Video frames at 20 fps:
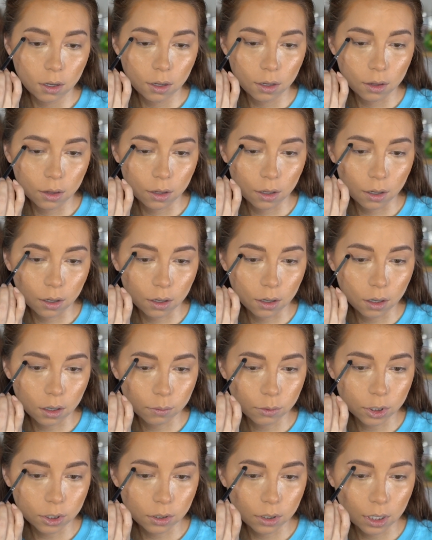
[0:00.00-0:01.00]
And then I'm
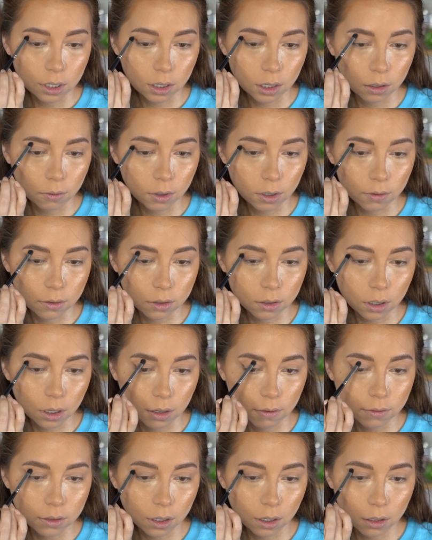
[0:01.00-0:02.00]
just taking whatever's
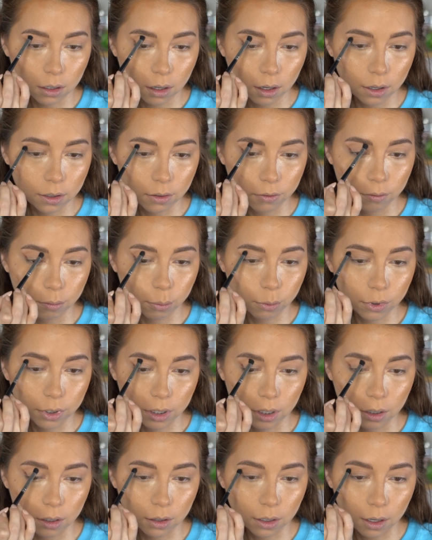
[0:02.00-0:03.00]
left and kind of
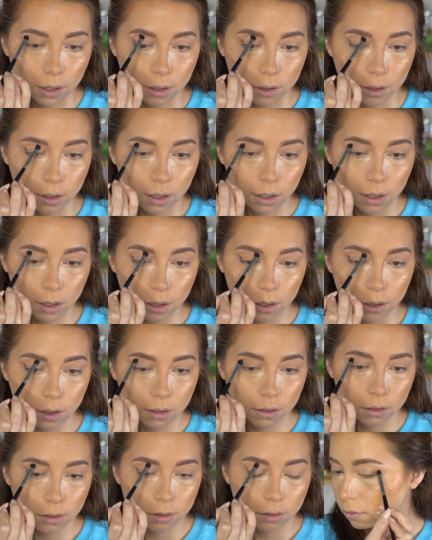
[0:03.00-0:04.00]
bringing that in.